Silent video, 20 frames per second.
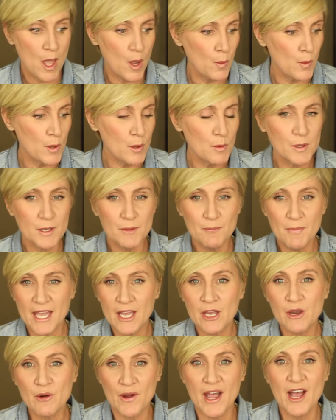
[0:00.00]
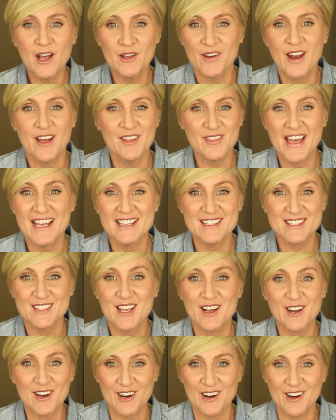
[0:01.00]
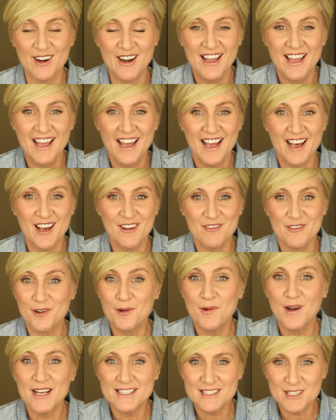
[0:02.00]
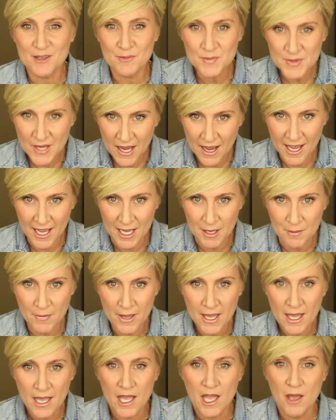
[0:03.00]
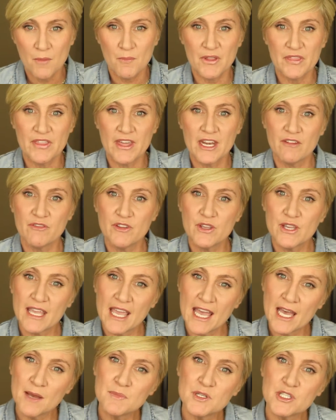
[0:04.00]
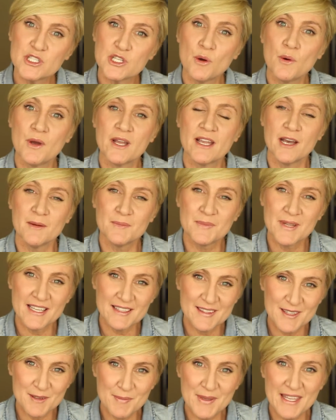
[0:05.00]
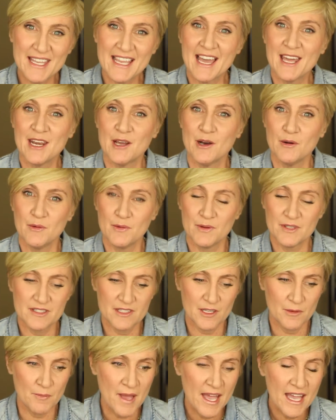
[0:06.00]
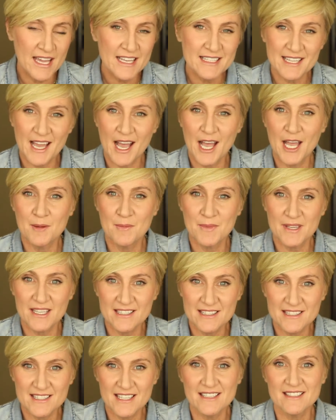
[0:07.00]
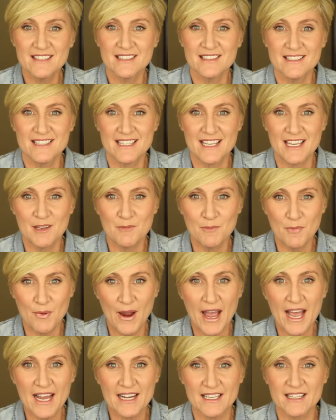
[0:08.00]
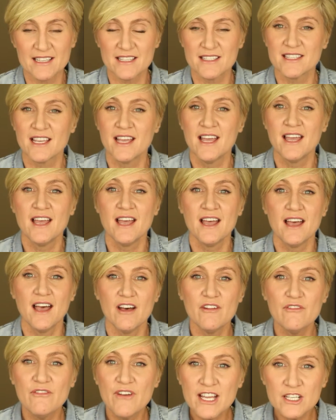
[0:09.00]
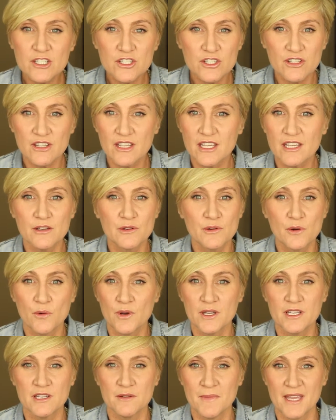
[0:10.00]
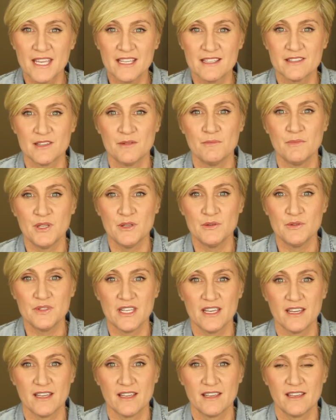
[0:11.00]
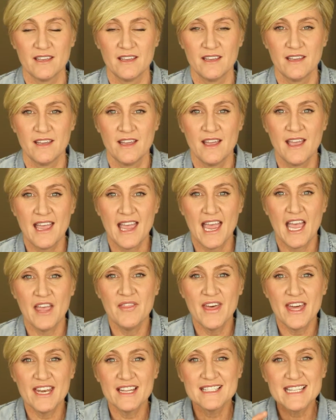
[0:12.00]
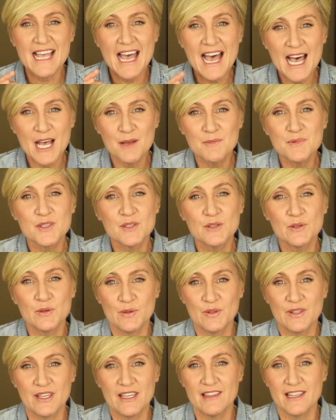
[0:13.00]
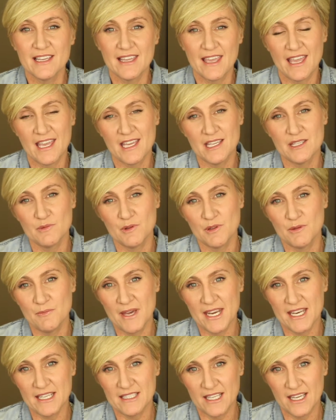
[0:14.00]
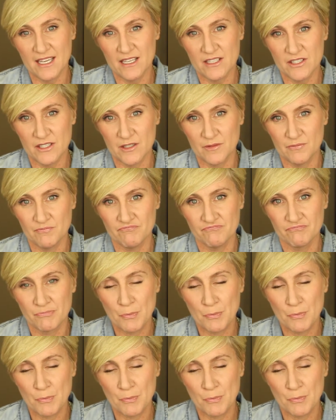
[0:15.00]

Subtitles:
We would bang around on that sucker for quite some time. But then if you kept showing up at the piano with some time, consistency, and practice, eventually you're going to make some music. And that is absolutely the case with meditation.